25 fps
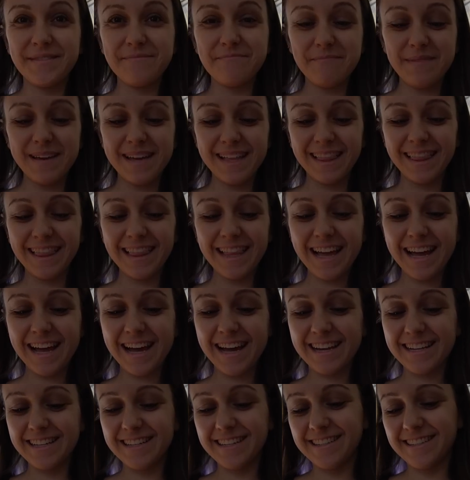My
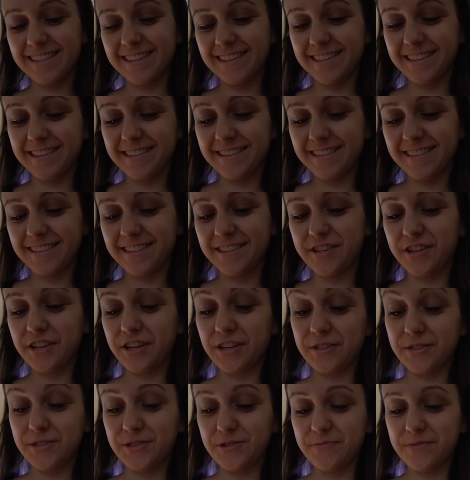last
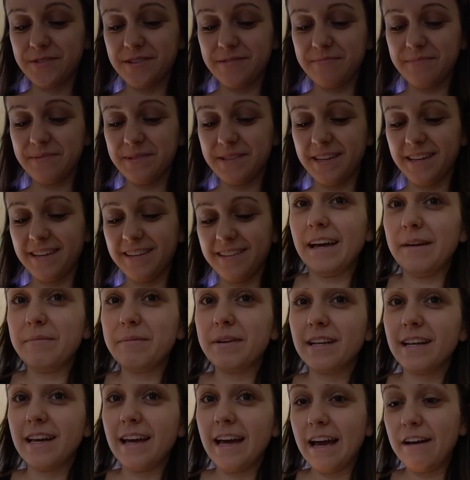chicken soup dumpling. I'm
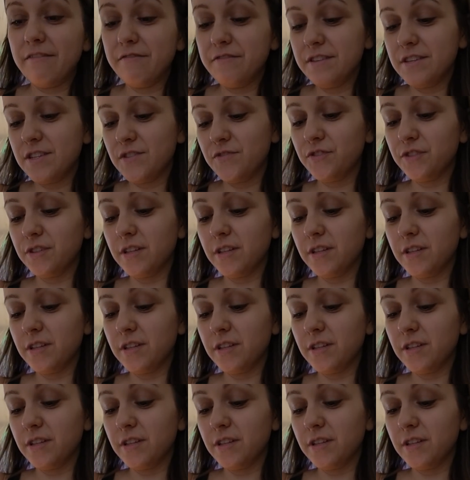gonna have this for